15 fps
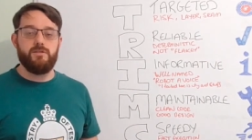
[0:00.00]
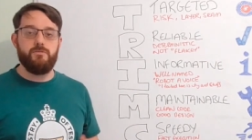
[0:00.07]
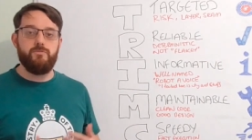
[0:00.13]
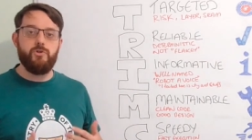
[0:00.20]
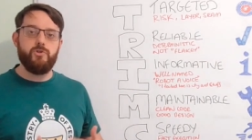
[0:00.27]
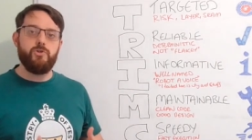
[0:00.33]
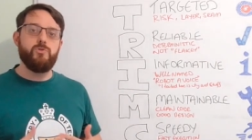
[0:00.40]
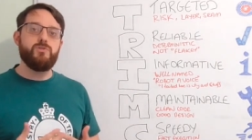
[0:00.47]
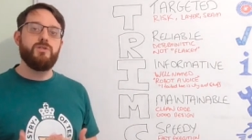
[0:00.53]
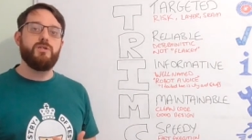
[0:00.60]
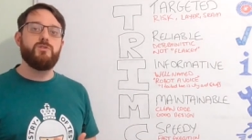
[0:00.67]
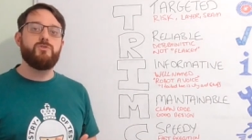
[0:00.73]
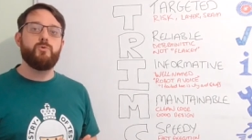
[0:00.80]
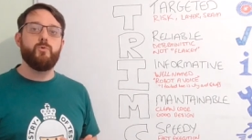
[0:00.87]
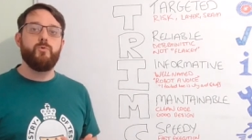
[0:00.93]
If you're using
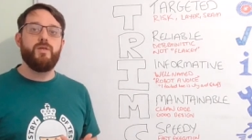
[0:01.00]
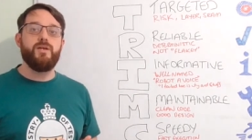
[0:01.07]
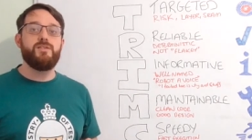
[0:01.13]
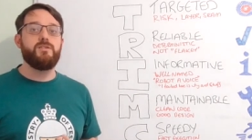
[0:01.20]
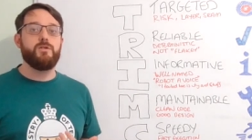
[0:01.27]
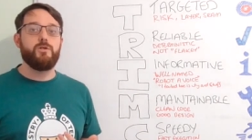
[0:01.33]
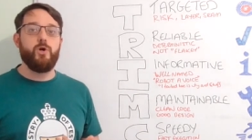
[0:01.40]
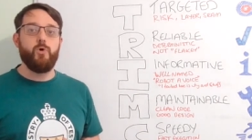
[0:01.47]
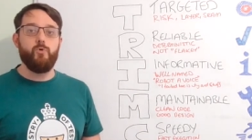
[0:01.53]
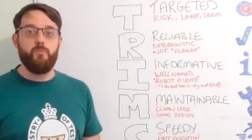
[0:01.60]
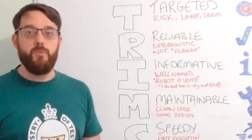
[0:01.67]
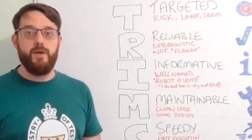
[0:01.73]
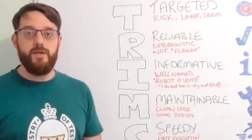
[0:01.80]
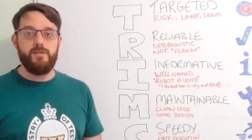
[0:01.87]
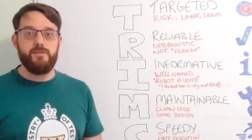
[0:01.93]
a tool that isn't
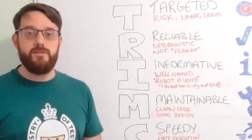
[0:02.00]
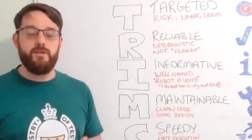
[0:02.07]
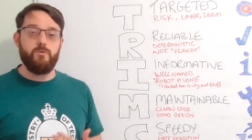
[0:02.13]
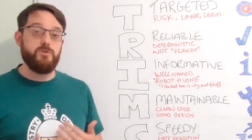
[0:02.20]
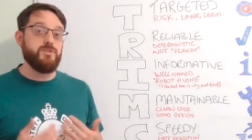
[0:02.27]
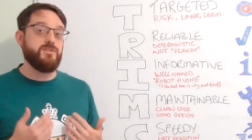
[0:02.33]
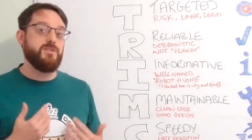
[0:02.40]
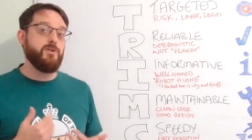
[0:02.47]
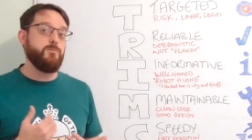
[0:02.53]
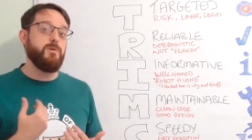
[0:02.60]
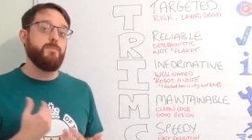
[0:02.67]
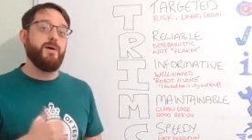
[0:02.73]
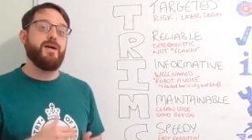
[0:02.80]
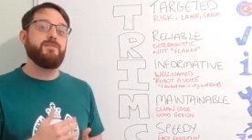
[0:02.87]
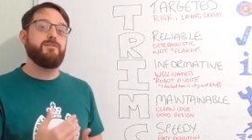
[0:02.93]
code-based, there will still
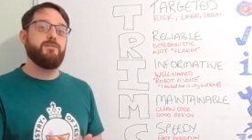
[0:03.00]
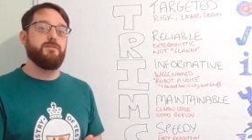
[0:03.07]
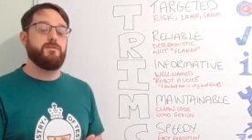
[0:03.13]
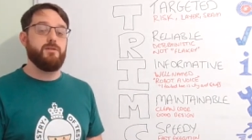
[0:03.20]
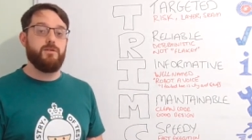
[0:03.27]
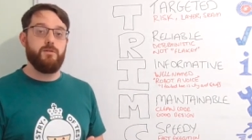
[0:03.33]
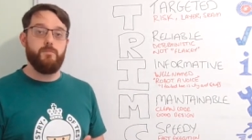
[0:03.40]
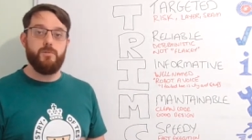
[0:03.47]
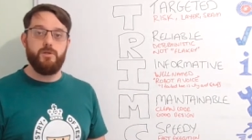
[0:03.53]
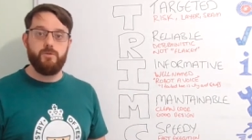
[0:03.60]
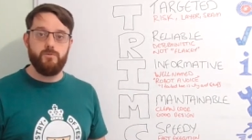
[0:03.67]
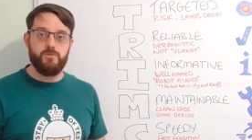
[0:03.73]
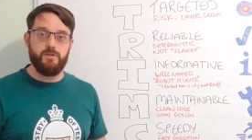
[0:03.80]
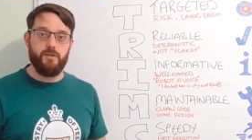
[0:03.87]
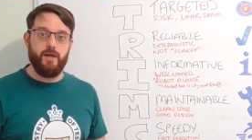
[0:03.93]
be patterns that can be
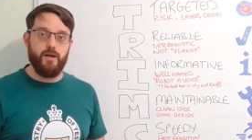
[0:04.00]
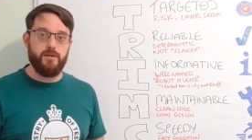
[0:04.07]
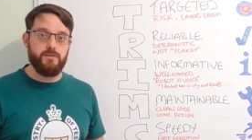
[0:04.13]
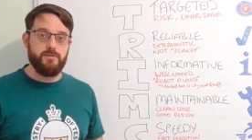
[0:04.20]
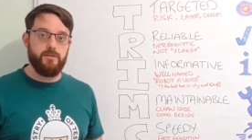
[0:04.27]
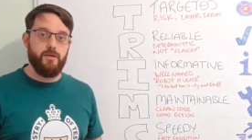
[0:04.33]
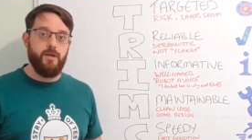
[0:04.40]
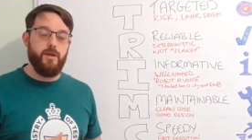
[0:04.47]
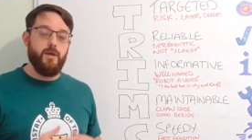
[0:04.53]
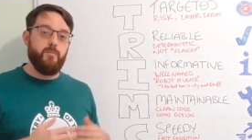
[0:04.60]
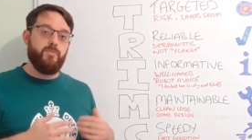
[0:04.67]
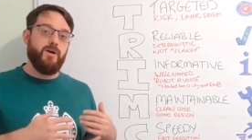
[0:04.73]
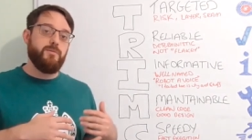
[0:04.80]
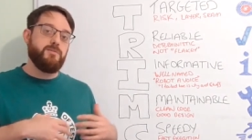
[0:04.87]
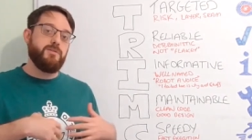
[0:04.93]
utilized.
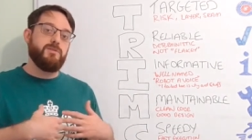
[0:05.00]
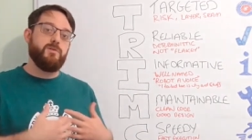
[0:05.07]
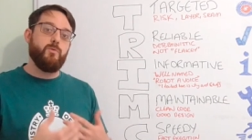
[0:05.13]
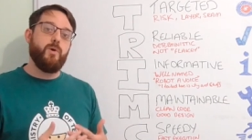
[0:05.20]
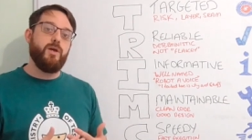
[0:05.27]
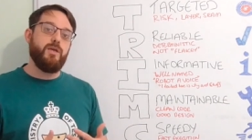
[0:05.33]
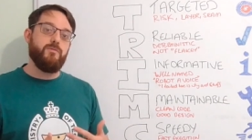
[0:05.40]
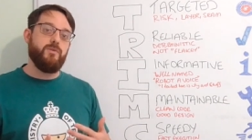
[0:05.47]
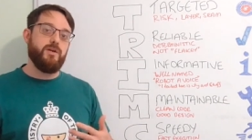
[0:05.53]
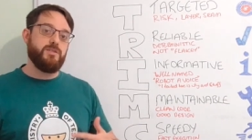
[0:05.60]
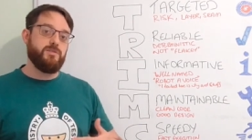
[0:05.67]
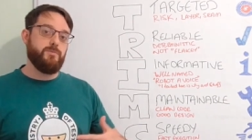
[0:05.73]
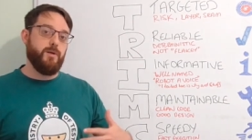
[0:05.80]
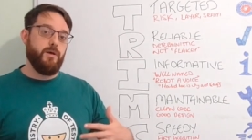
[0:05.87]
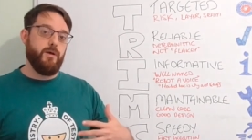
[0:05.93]
Perhaps there's a way of
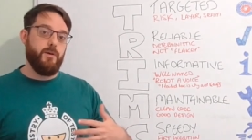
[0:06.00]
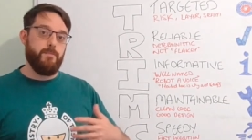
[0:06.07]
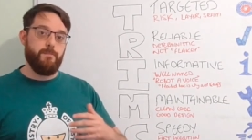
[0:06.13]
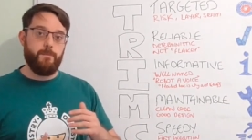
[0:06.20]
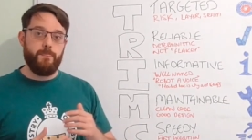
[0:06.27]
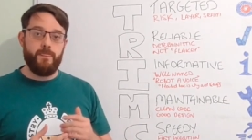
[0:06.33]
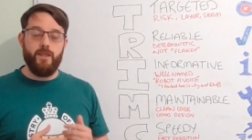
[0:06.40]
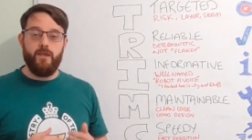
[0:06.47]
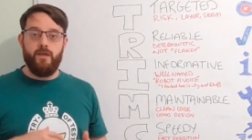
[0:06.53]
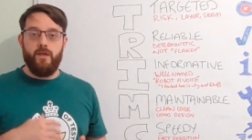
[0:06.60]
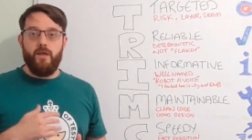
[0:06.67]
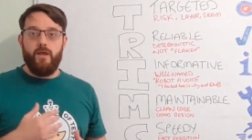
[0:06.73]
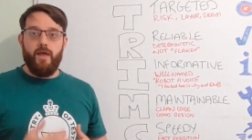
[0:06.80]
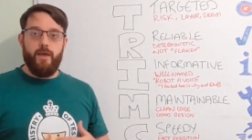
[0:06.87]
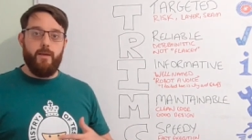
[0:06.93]

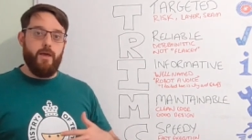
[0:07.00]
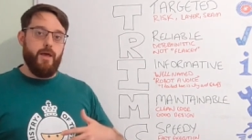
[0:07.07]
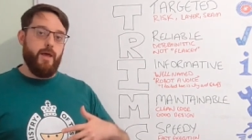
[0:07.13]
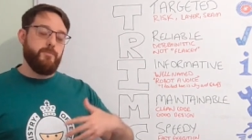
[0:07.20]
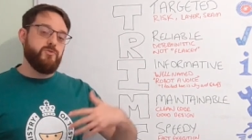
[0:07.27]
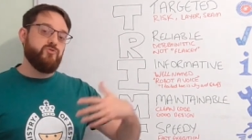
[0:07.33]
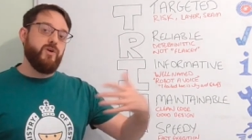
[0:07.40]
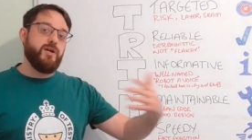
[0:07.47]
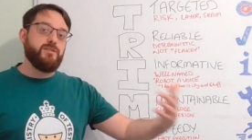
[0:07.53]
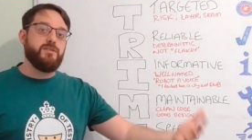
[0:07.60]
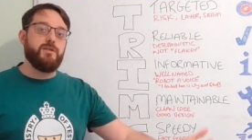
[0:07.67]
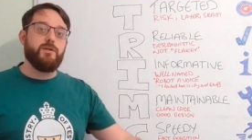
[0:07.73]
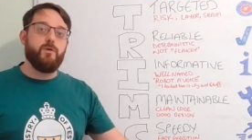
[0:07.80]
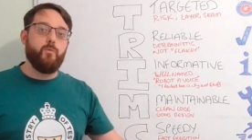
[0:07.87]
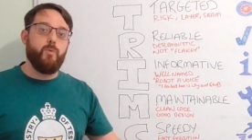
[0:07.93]

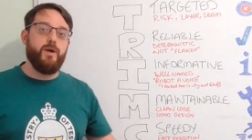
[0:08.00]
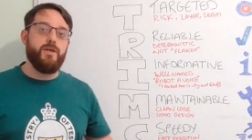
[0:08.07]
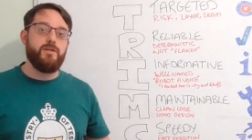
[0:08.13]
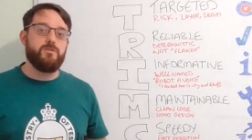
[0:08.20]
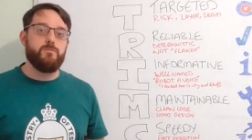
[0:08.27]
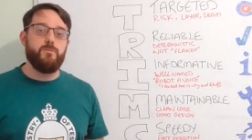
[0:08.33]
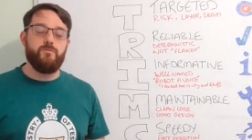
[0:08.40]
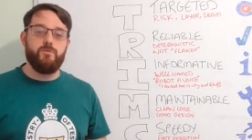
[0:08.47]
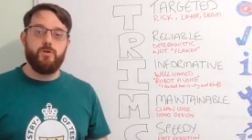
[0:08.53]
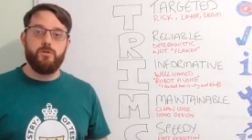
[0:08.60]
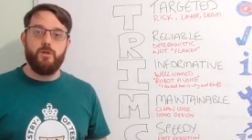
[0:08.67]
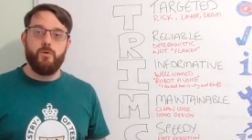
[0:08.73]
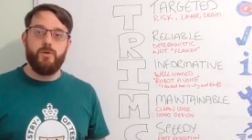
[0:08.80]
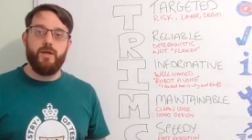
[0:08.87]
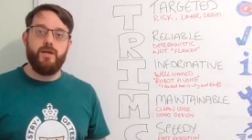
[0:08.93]
abstracting away some of your
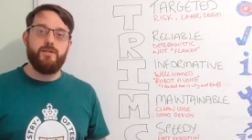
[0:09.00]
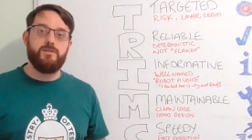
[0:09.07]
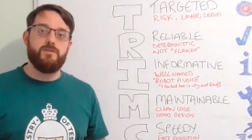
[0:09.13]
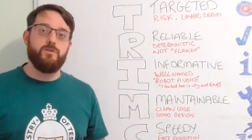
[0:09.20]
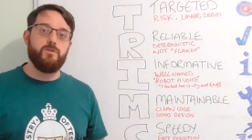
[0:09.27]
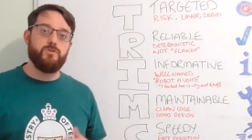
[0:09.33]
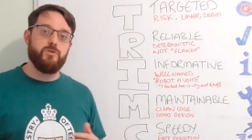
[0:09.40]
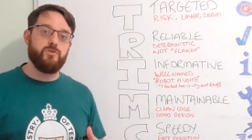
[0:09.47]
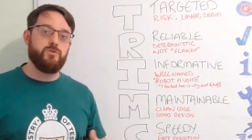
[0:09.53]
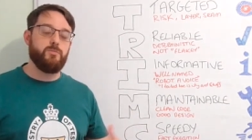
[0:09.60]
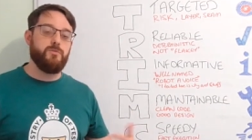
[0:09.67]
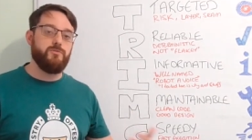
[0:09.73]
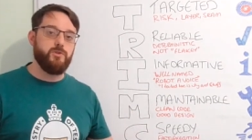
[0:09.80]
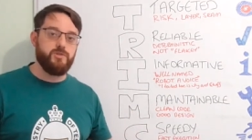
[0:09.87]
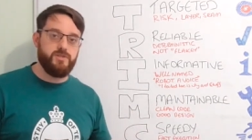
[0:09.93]
locators or some
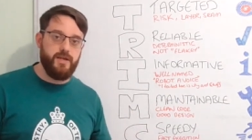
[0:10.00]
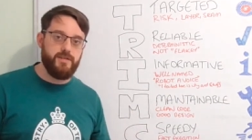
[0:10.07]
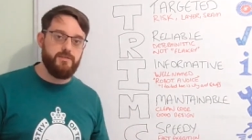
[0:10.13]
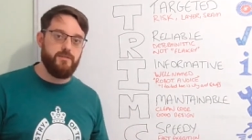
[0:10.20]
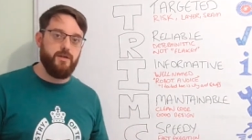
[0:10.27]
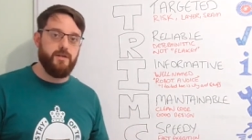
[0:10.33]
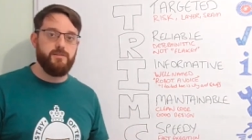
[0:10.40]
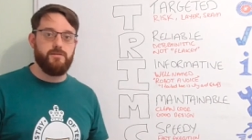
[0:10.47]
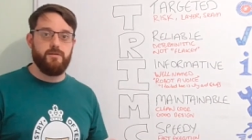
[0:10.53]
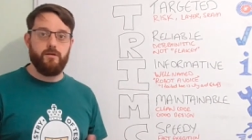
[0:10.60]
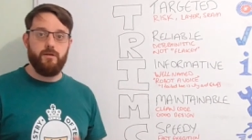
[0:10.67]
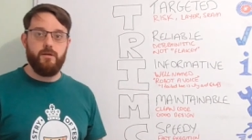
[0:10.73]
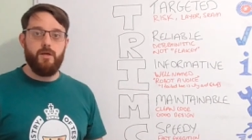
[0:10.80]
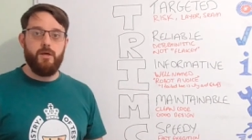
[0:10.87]
of your test data.